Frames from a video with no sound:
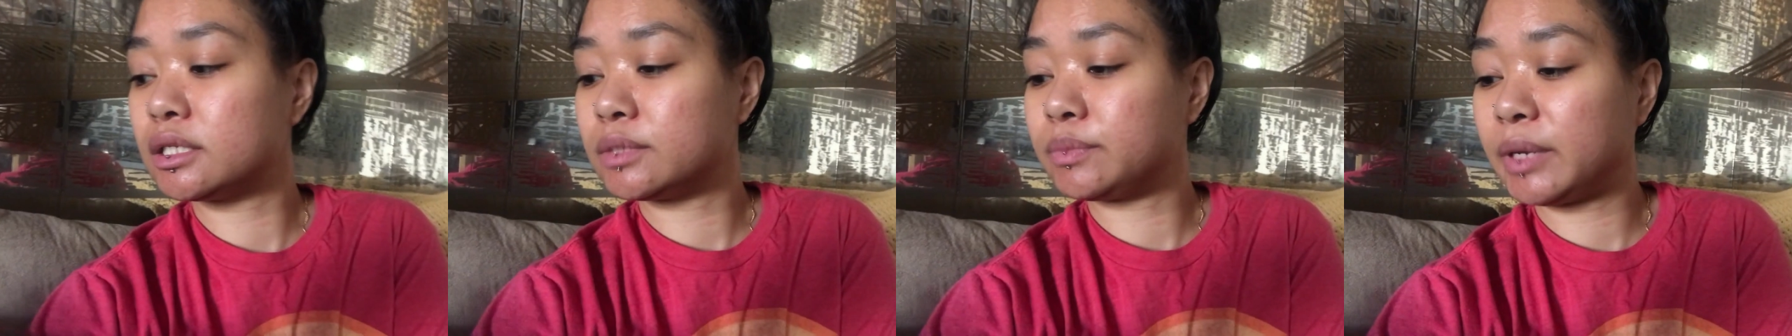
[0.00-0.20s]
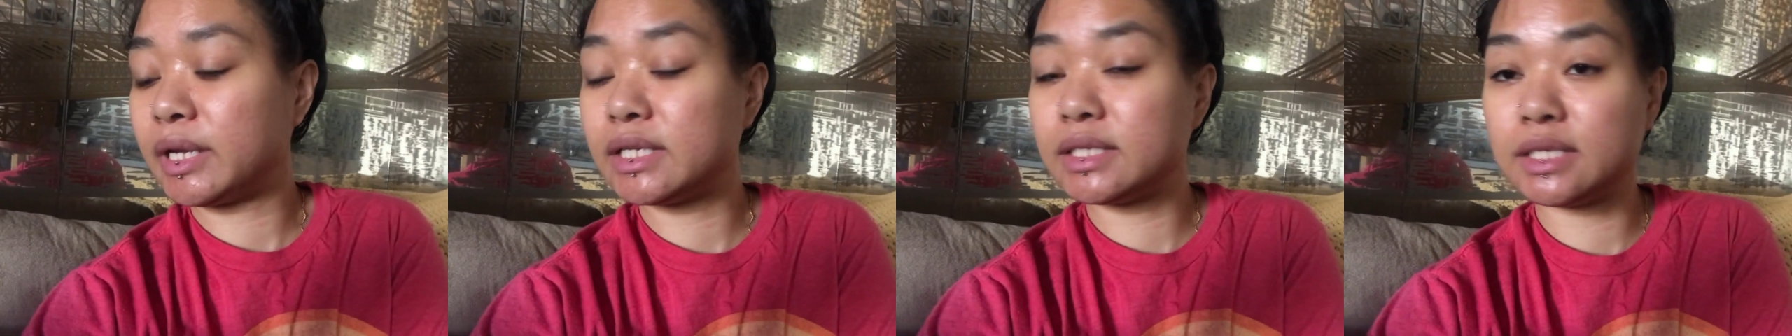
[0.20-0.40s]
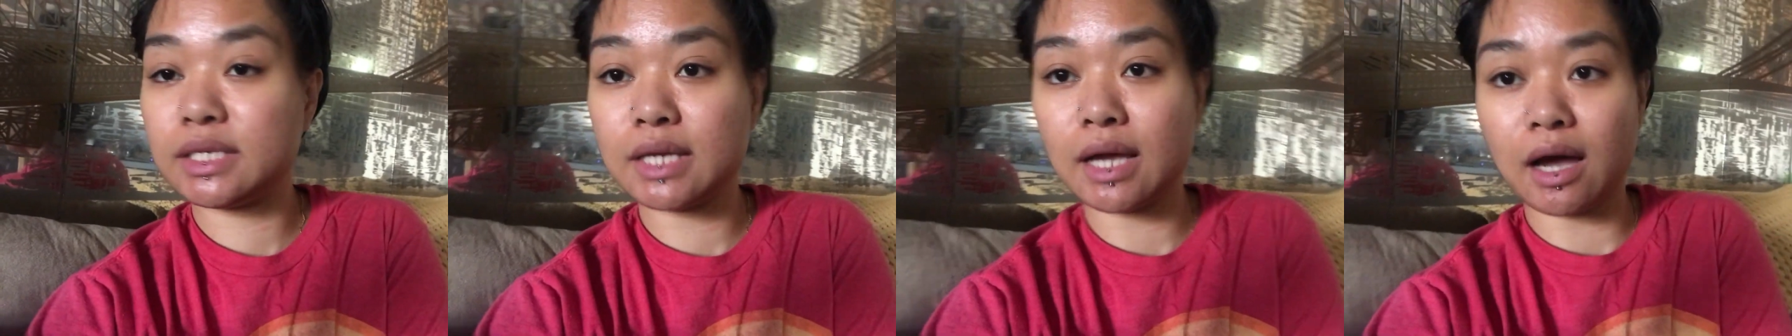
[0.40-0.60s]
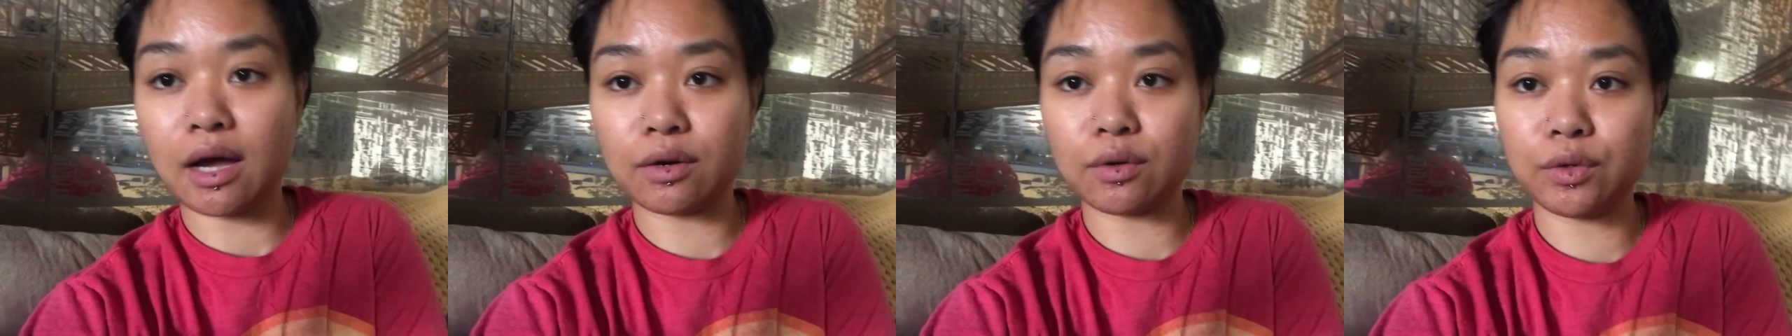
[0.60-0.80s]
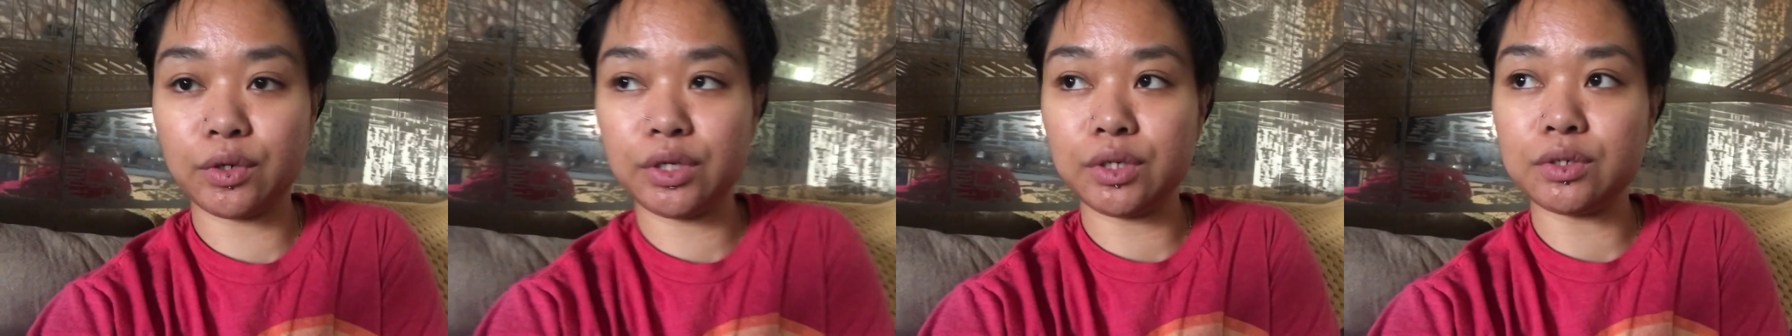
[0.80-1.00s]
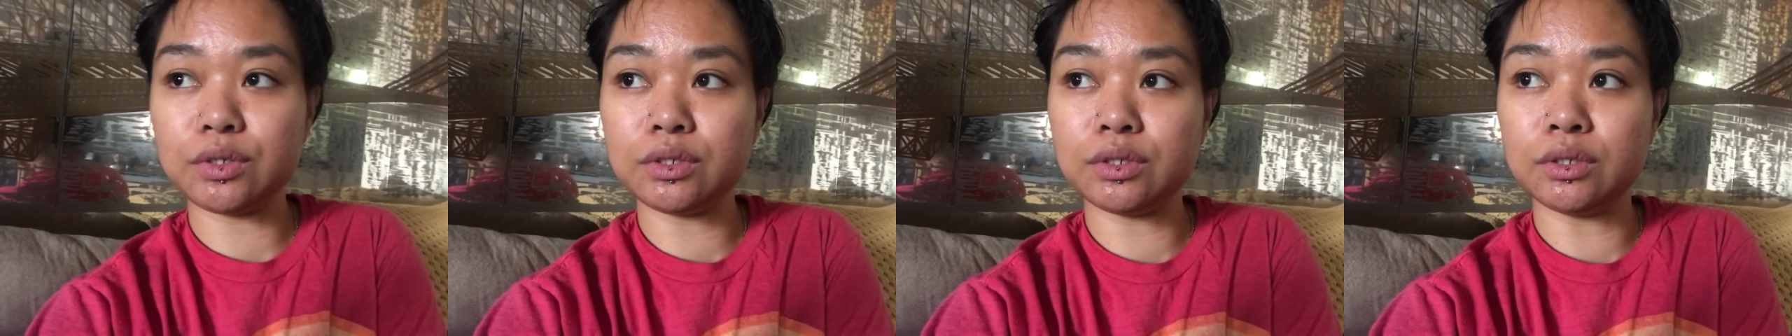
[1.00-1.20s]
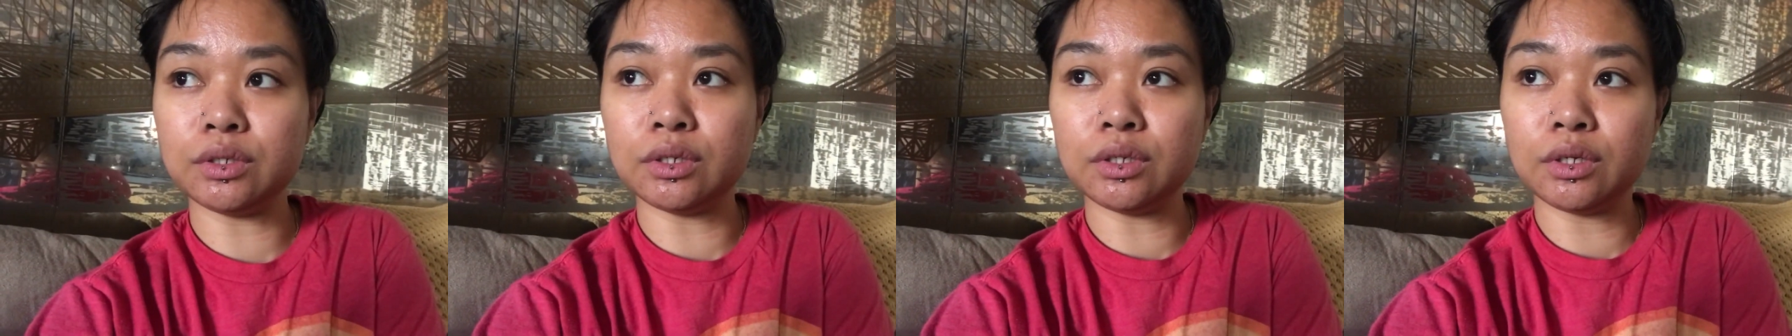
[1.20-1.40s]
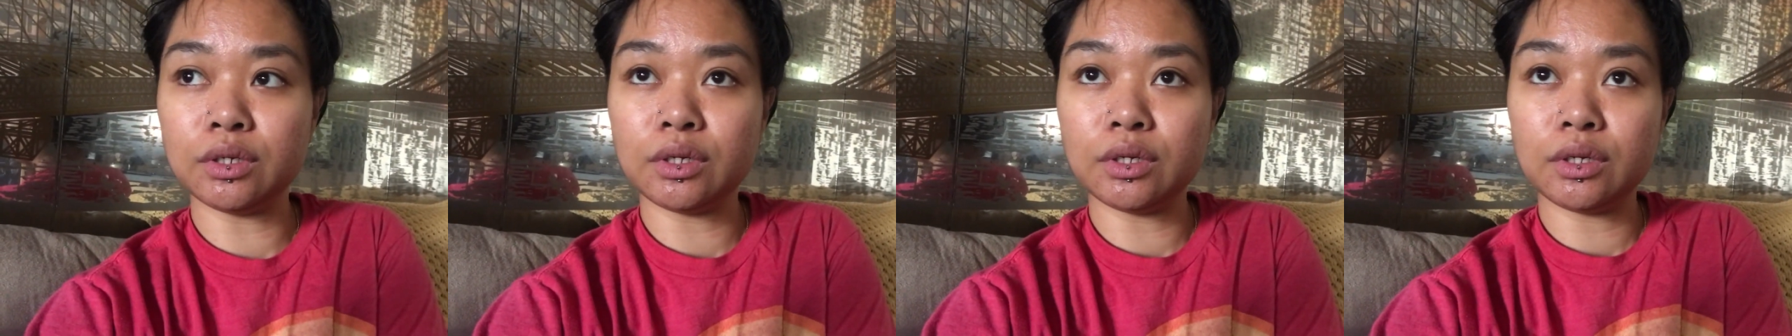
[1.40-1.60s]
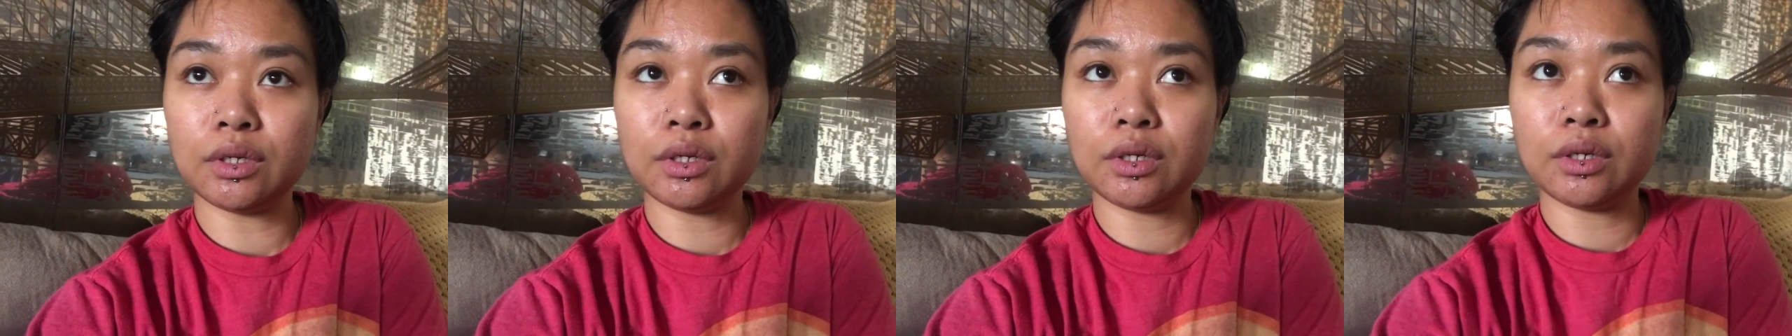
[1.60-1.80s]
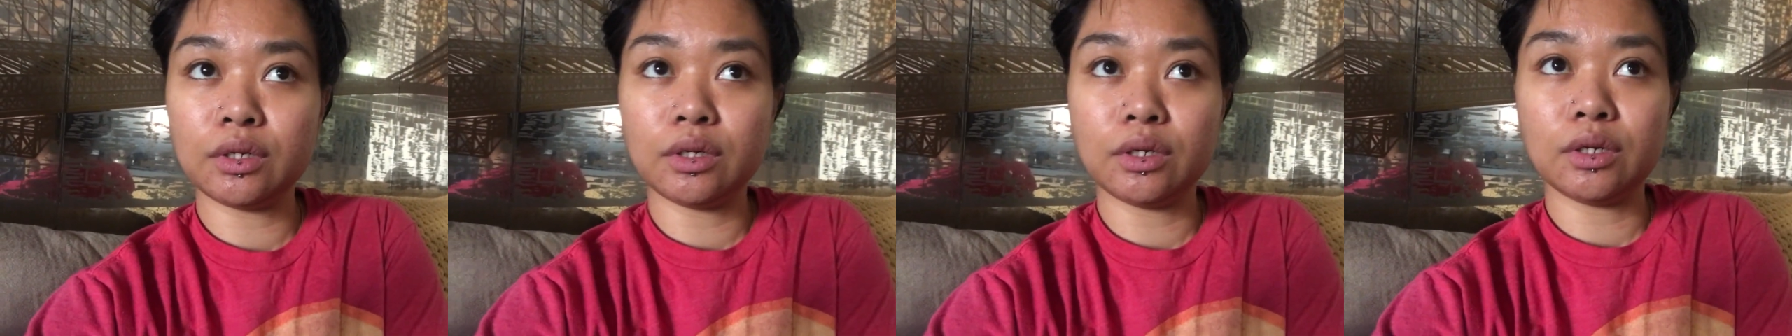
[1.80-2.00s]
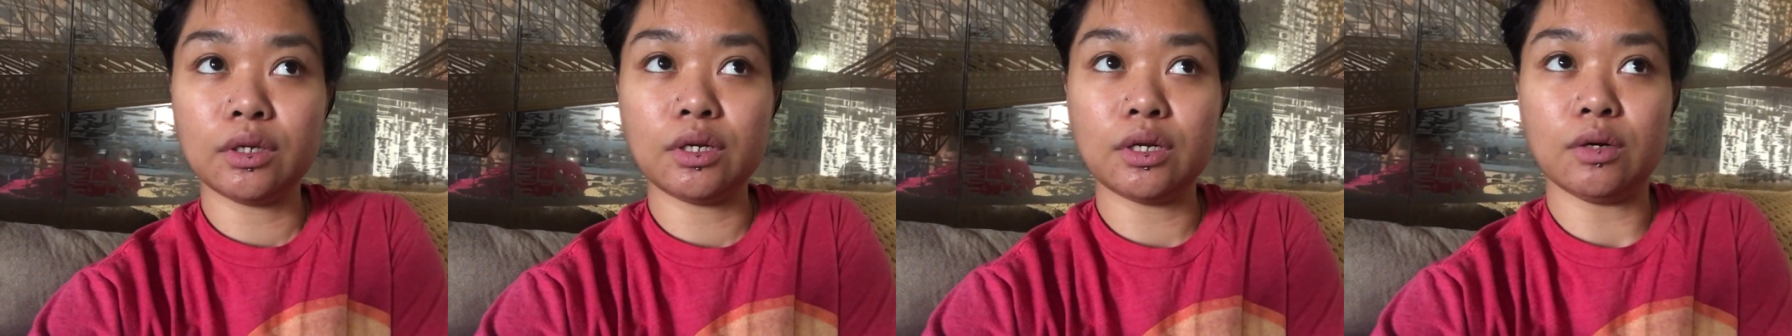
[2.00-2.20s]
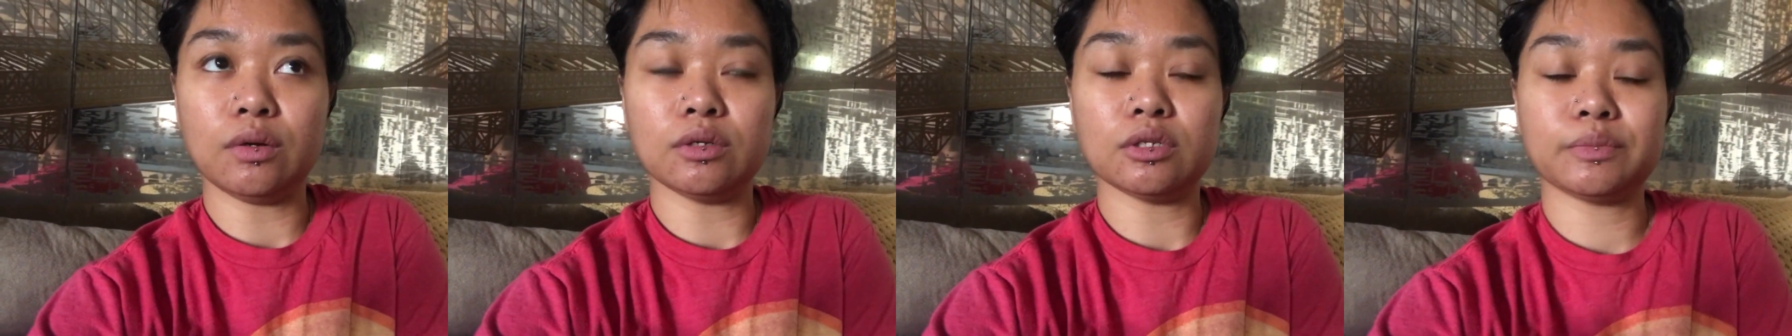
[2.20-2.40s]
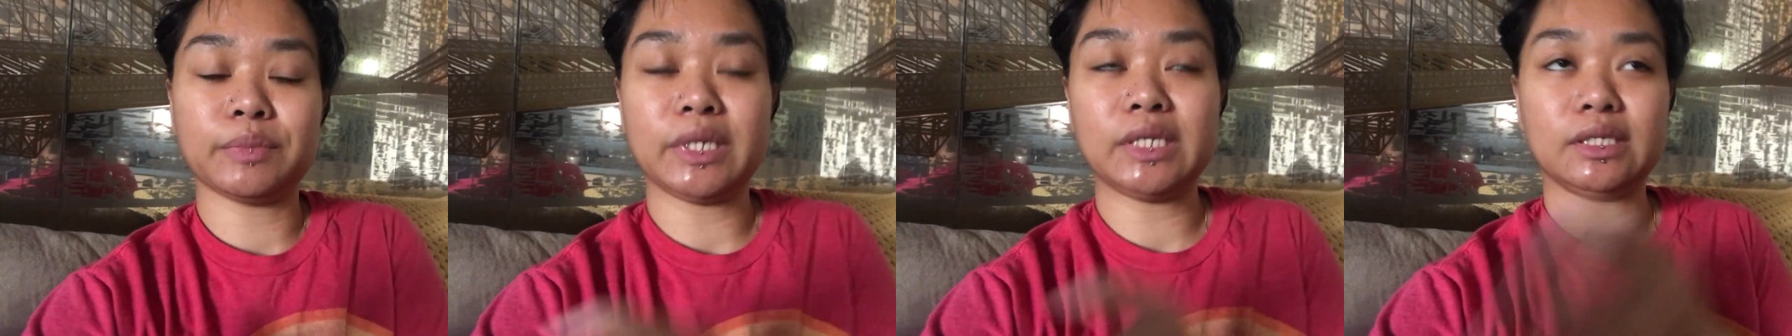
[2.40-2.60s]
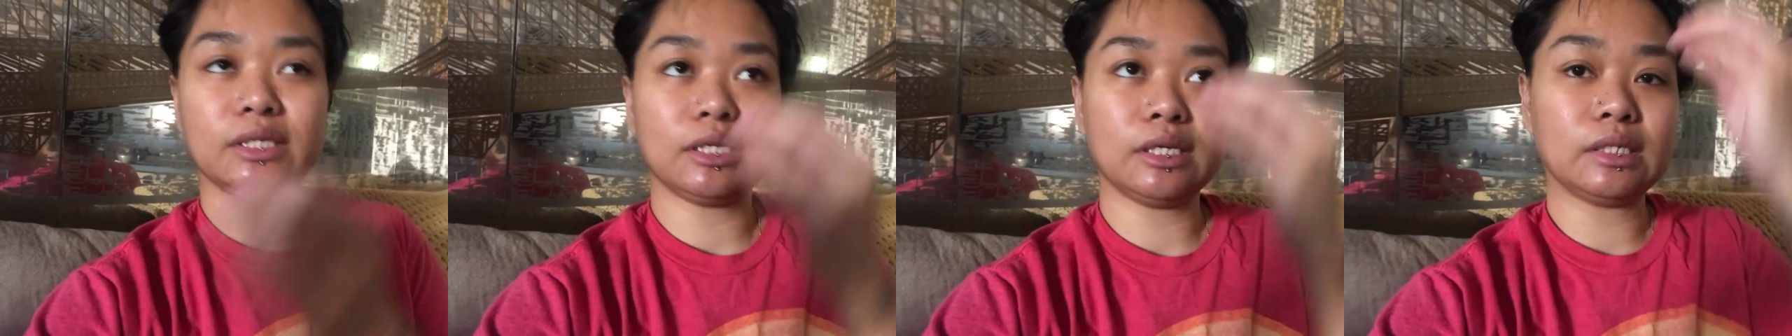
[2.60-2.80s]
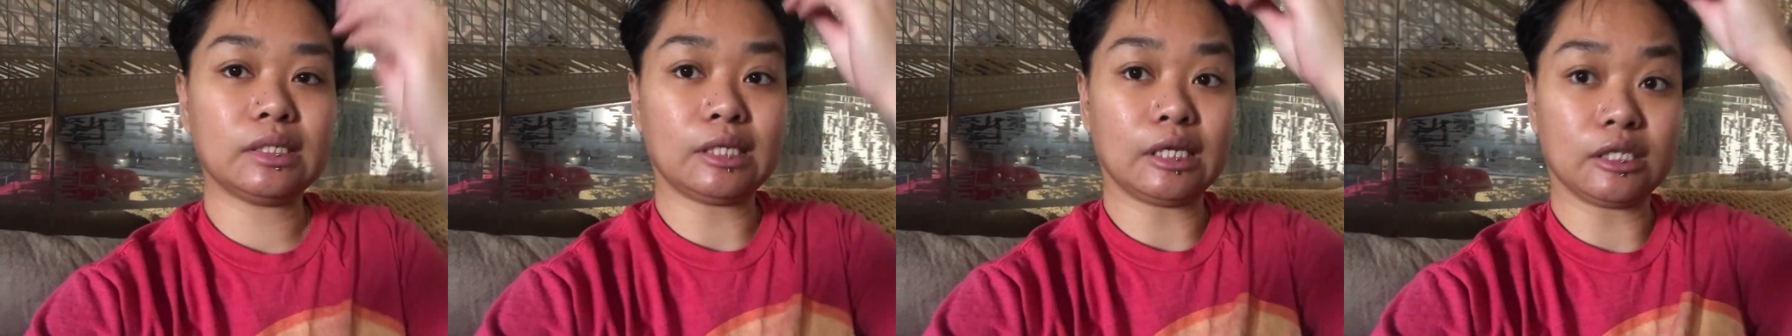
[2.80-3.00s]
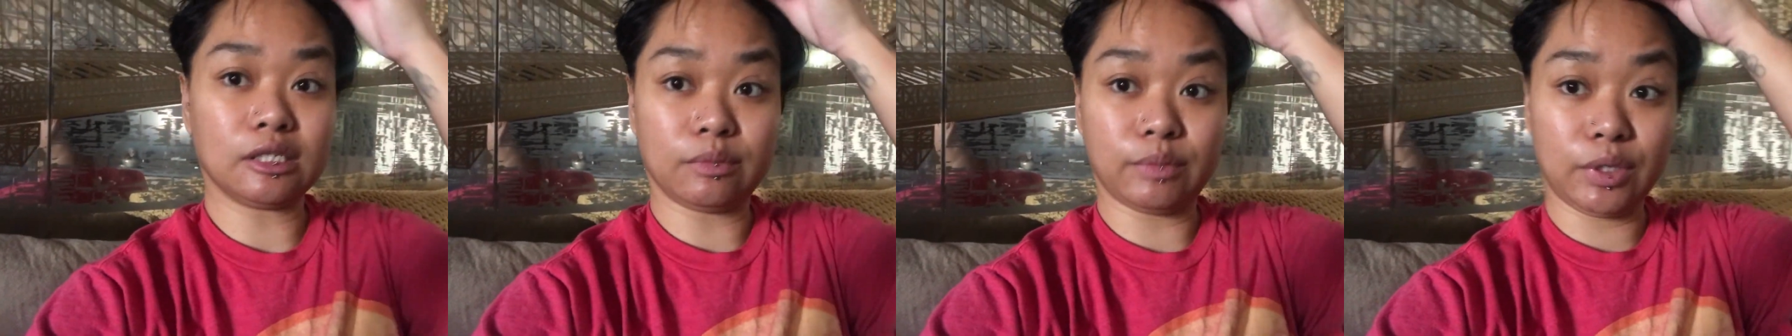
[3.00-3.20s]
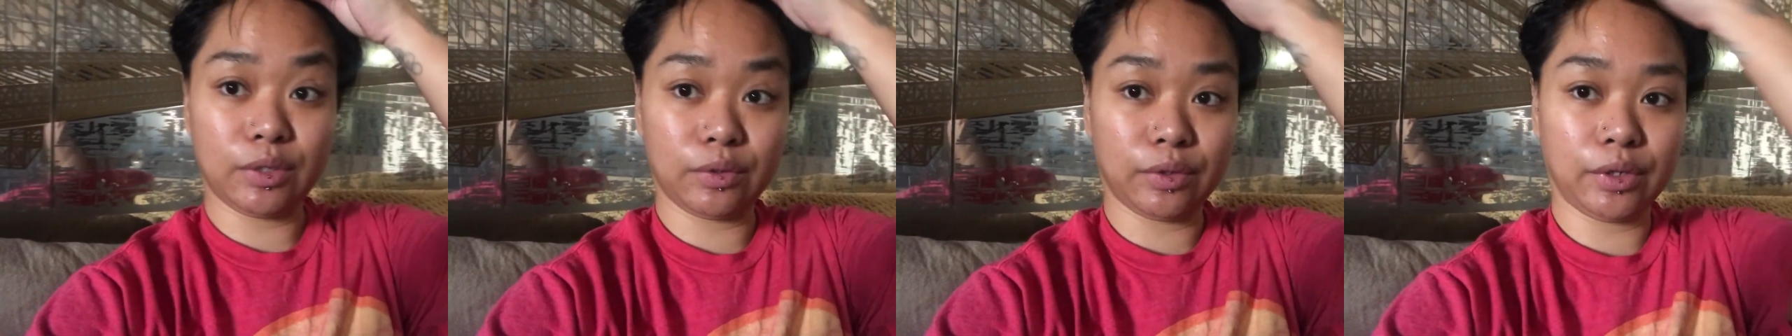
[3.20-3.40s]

spicy hot oil. No, spicy sesame